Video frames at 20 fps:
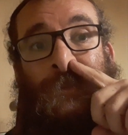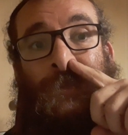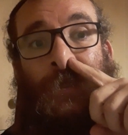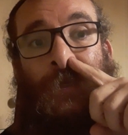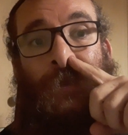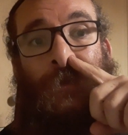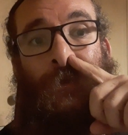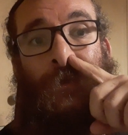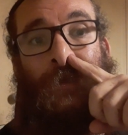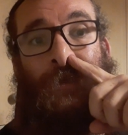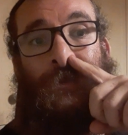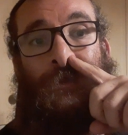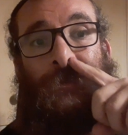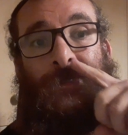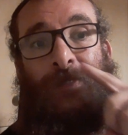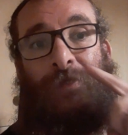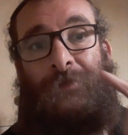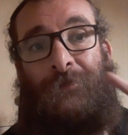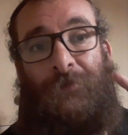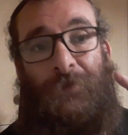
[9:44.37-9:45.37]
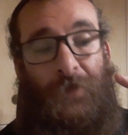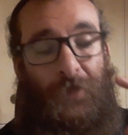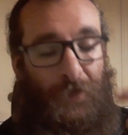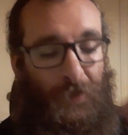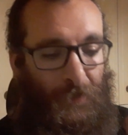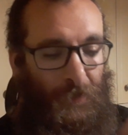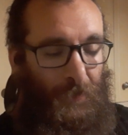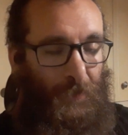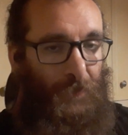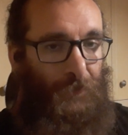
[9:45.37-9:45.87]
sideways
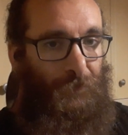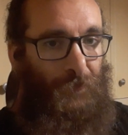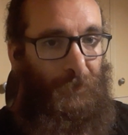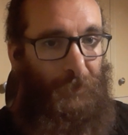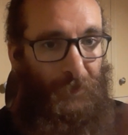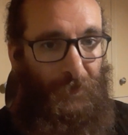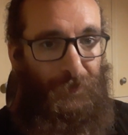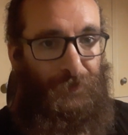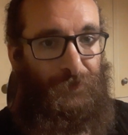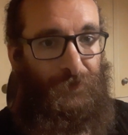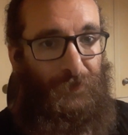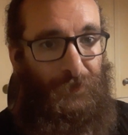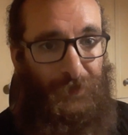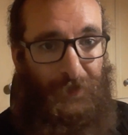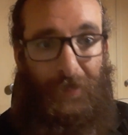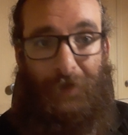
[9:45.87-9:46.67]
through my nostrils.